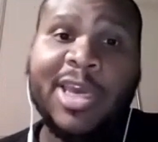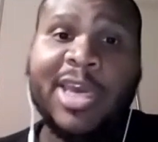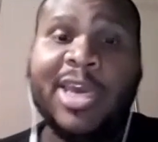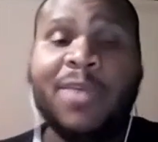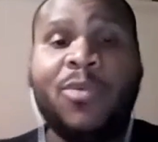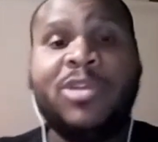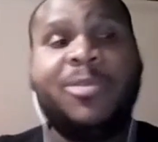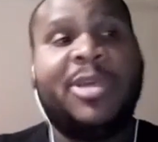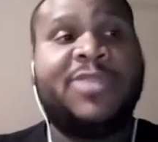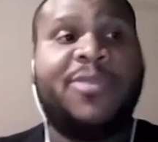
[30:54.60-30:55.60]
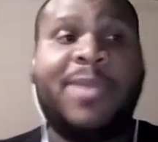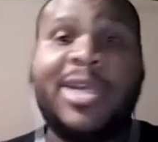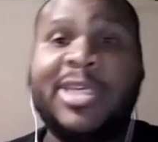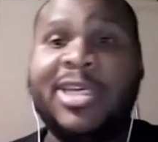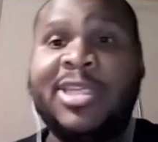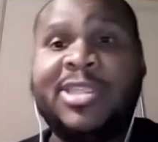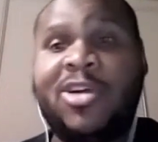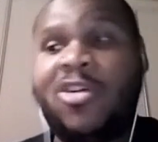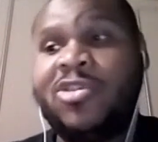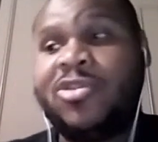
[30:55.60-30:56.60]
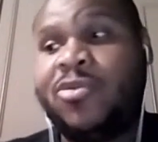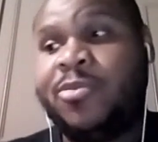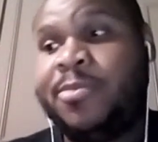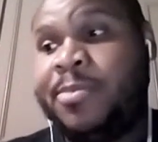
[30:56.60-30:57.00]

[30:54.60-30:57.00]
and what's best for my kid is to also